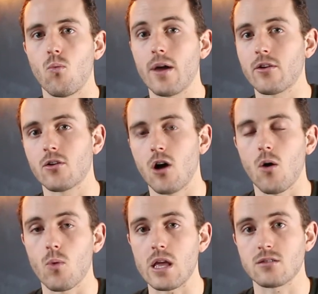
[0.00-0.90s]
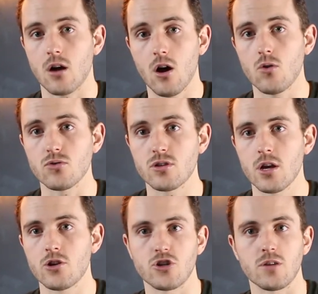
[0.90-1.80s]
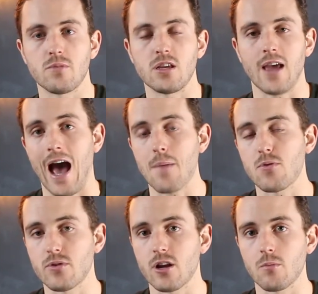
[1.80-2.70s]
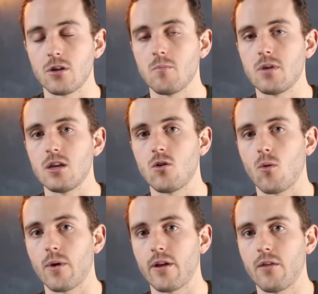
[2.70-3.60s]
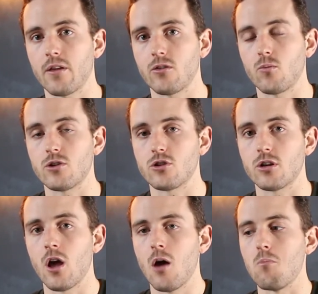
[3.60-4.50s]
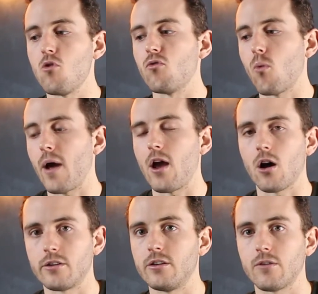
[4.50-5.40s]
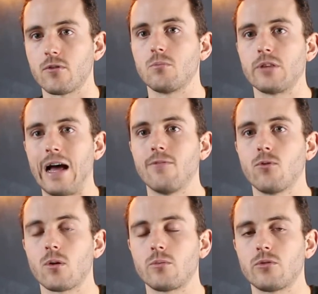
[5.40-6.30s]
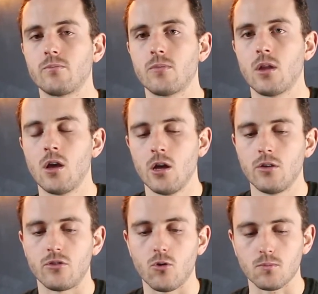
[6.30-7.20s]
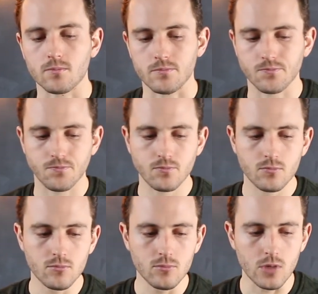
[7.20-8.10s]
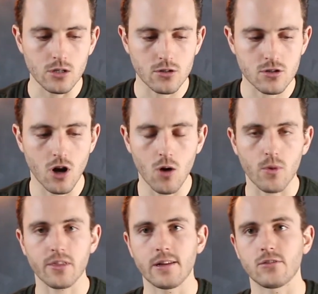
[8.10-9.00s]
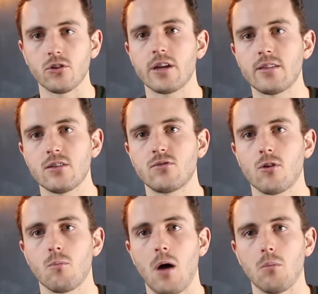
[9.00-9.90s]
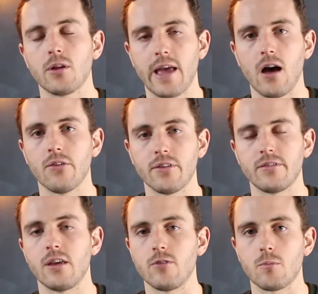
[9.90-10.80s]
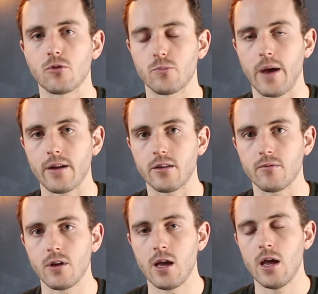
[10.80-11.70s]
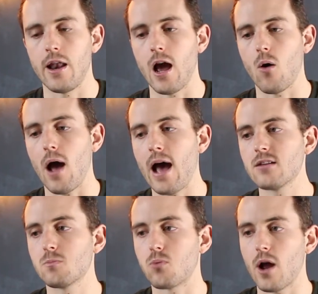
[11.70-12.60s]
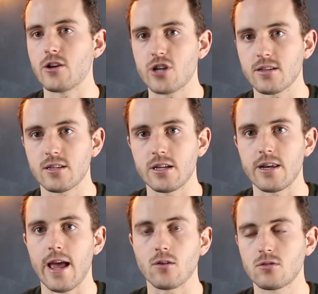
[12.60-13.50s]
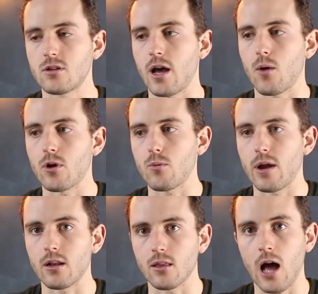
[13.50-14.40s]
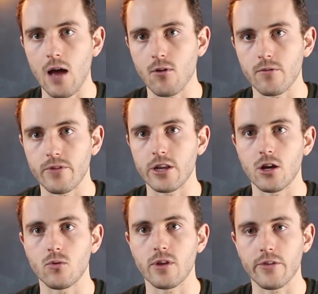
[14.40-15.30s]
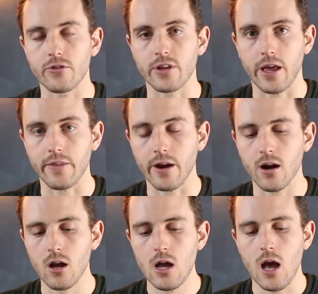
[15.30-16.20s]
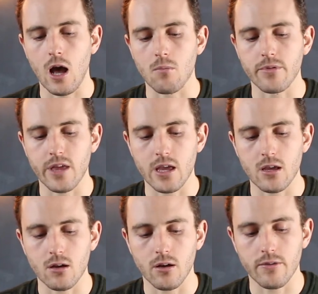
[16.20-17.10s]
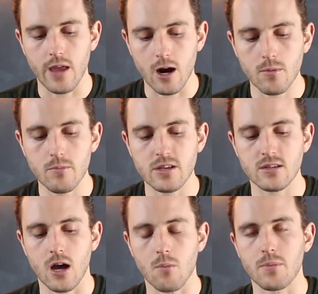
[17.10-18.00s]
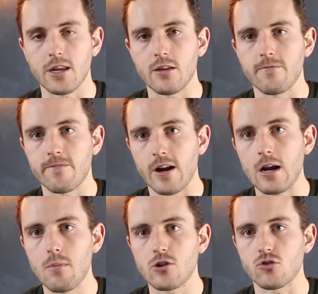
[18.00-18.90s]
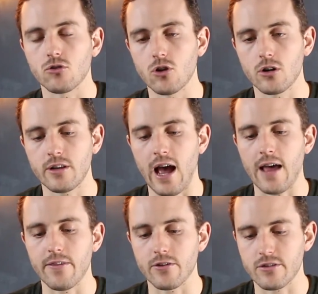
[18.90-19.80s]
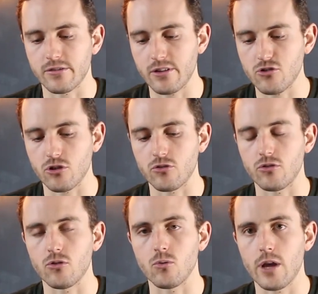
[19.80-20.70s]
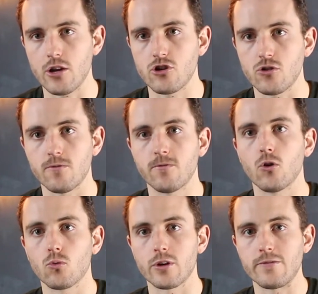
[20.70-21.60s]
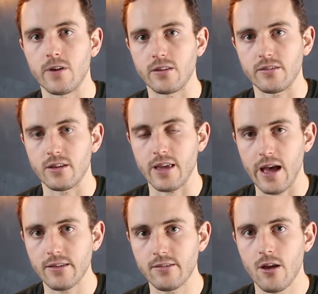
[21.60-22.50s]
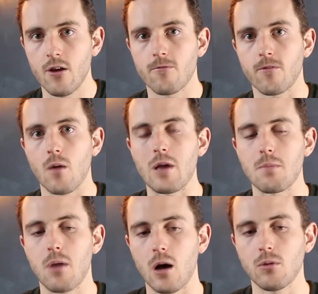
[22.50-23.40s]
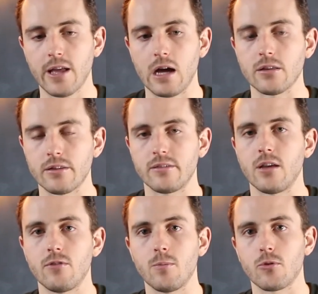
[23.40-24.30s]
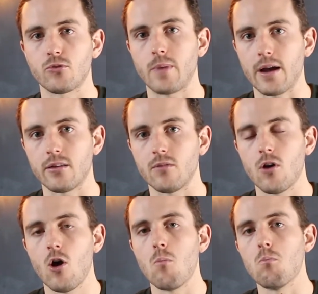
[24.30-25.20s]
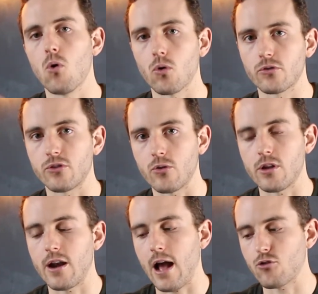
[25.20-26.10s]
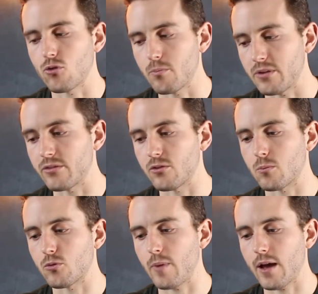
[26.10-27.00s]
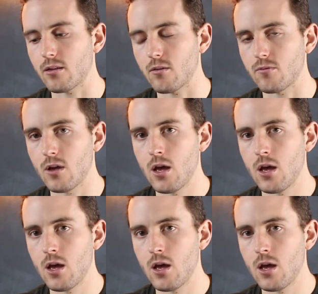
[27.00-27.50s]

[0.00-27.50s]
whether or not we as hosts should be happy with Airbnb or whether I think that we should move away onto different platforms. So to start with, let's look at this from a public health and safety perspective. Now, as Brian Chesky announced uh, when he went live on video the other day there, um, they Airbnb as a company very much looked at their decision to issue full refunds to guests from a public health and safety perspective more so than an actual business perspective.